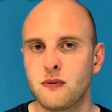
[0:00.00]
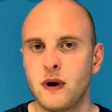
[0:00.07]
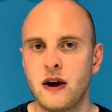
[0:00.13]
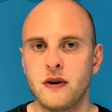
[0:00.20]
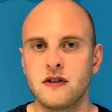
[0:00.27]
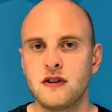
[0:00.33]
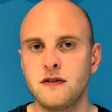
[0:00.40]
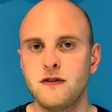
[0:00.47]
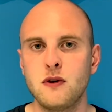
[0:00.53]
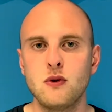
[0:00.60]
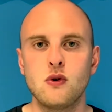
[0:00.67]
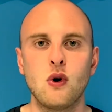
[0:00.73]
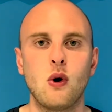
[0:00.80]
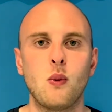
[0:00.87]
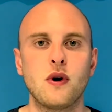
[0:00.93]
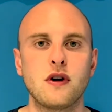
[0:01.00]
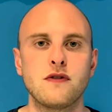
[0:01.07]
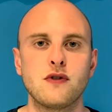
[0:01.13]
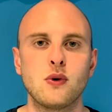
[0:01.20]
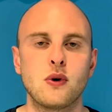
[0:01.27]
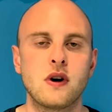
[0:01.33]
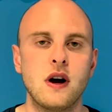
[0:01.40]
Whereas if you got one of
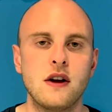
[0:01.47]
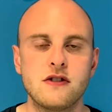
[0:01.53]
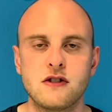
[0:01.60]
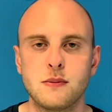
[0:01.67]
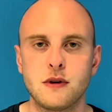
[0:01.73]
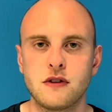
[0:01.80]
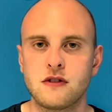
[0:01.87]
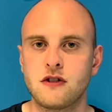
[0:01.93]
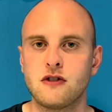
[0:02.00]
your customers to